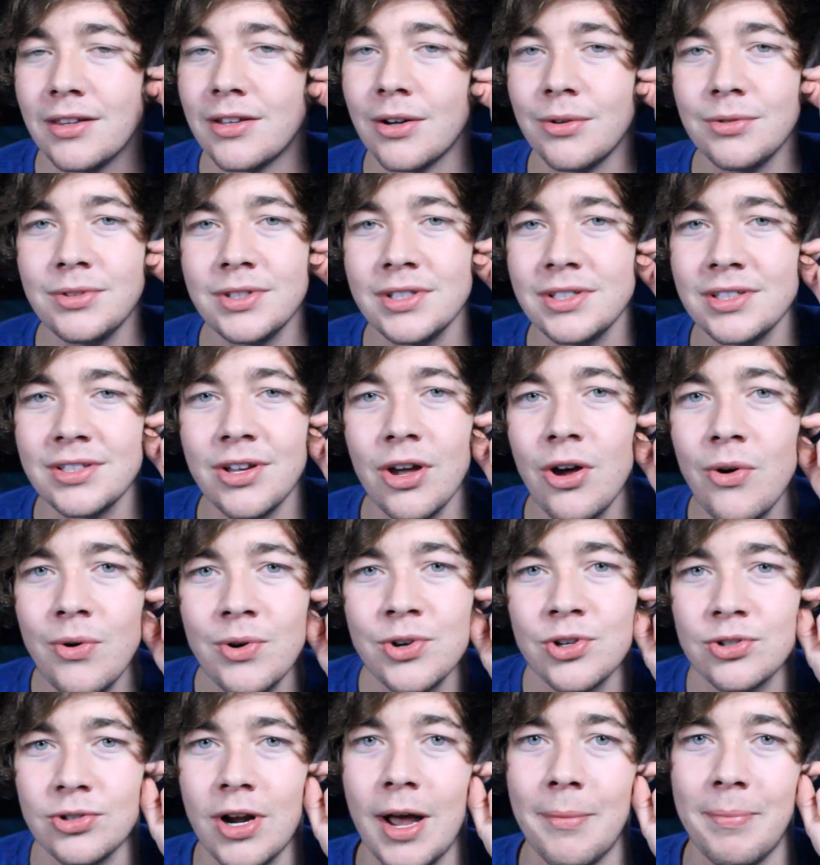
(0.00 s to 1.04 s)
Don't just go
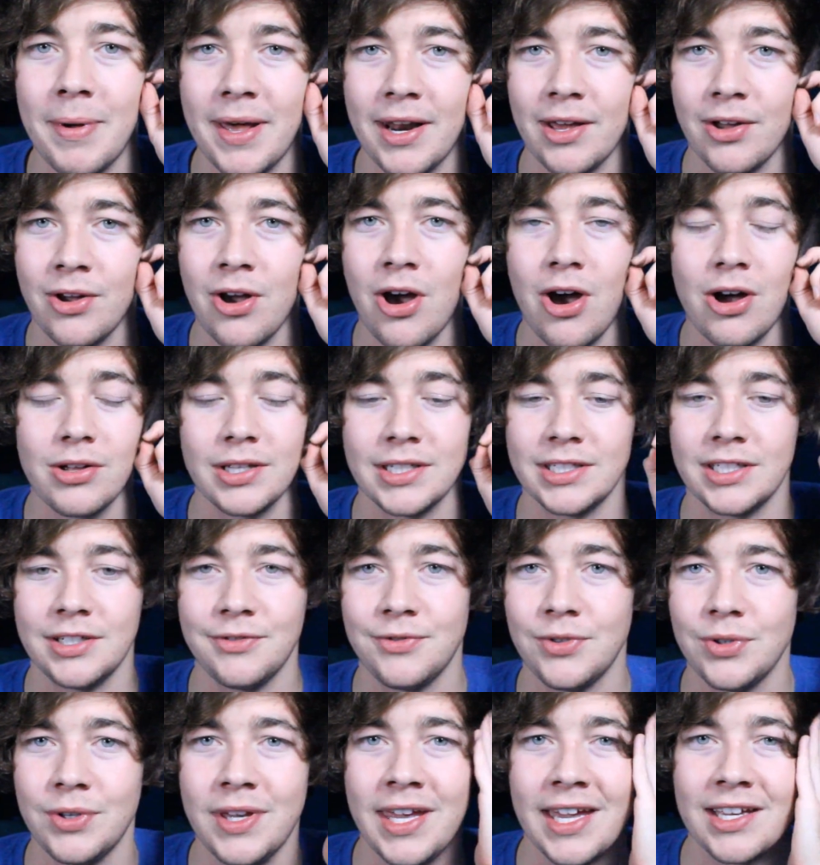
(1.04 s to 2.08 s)
and drop out of college
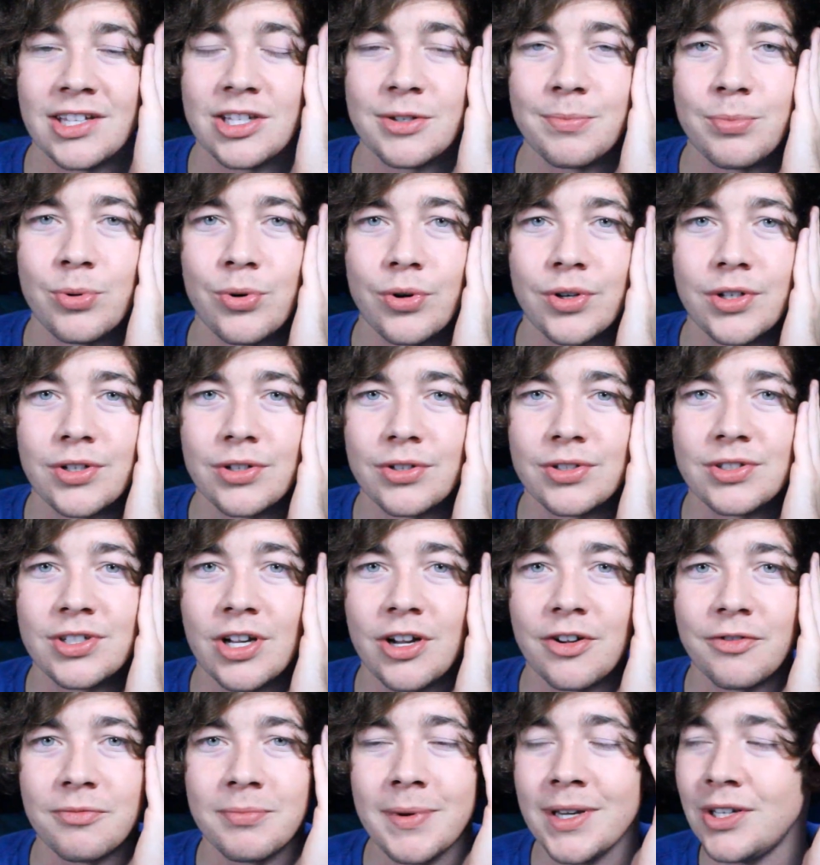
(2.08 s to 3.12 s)
if you can't support
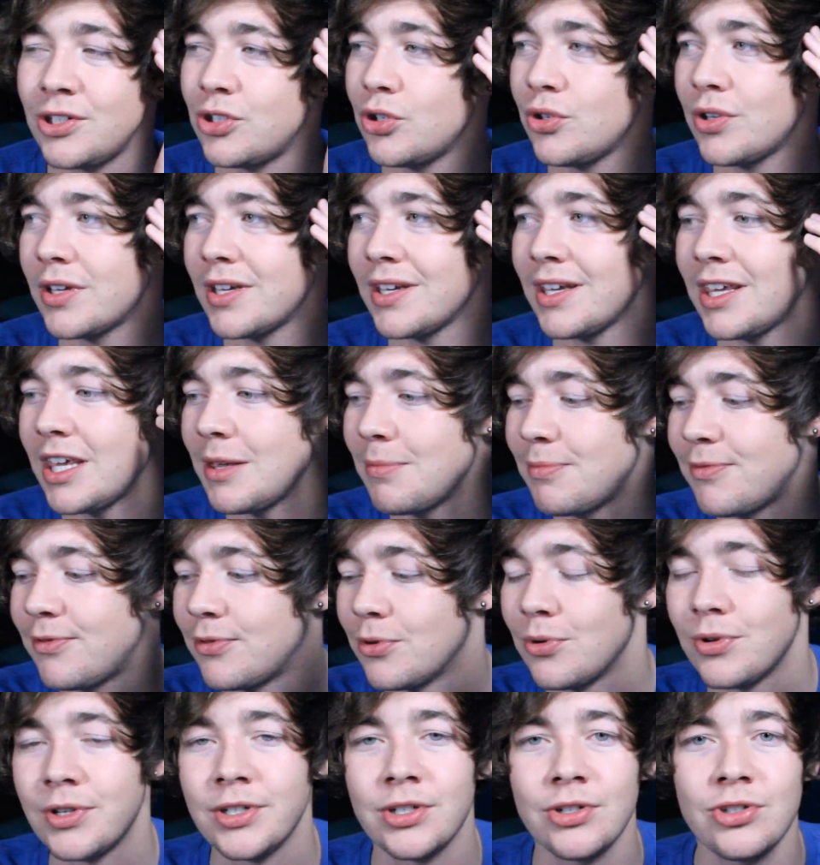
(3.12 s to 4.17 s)
yourself. Make sure you can keep
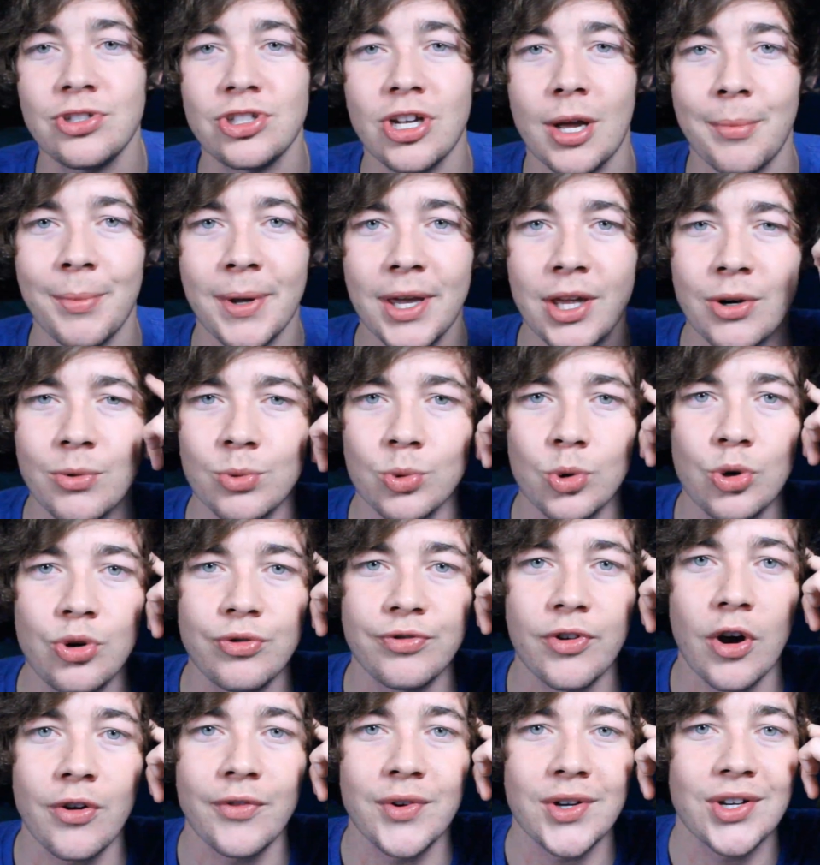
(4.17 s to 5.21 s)
food in your stomach and a
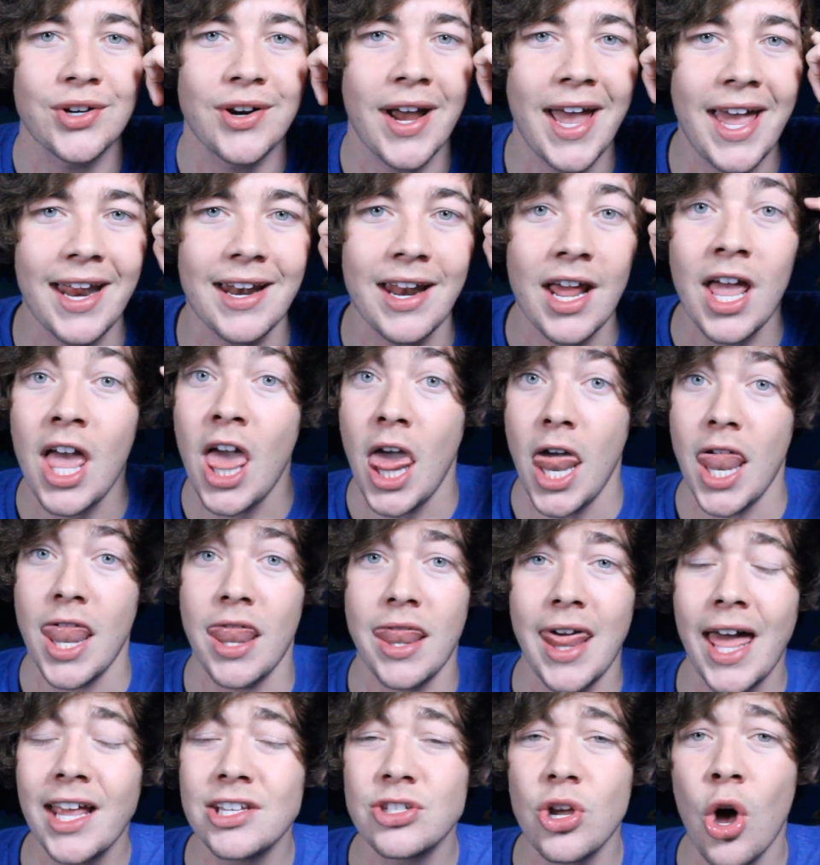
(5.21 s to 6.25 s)
roof over your head.
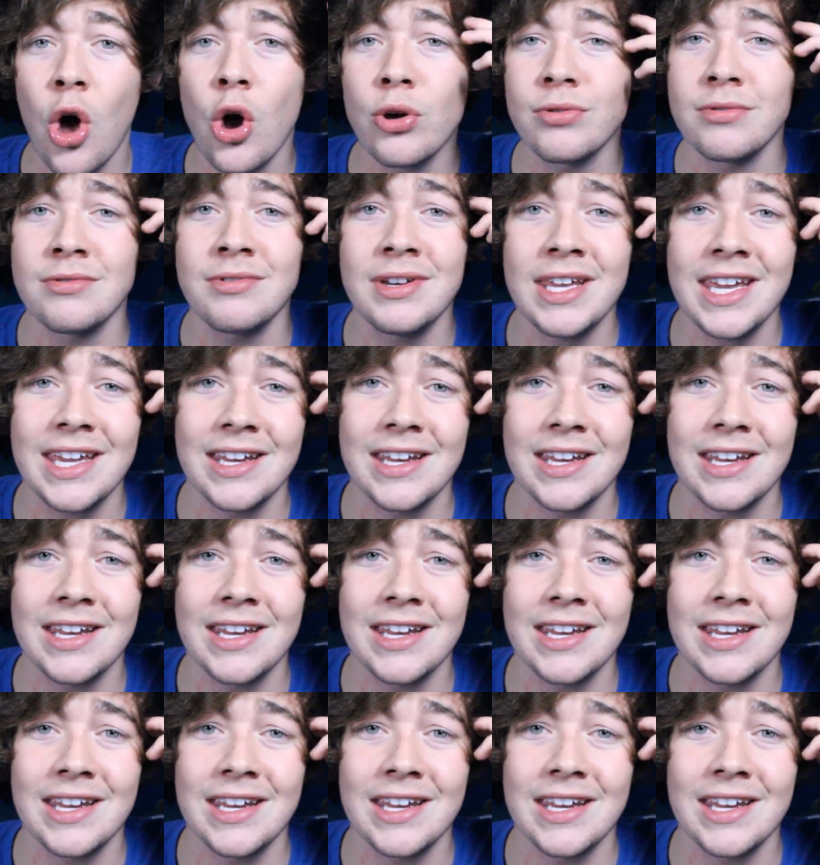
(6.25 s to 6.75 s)
That's all you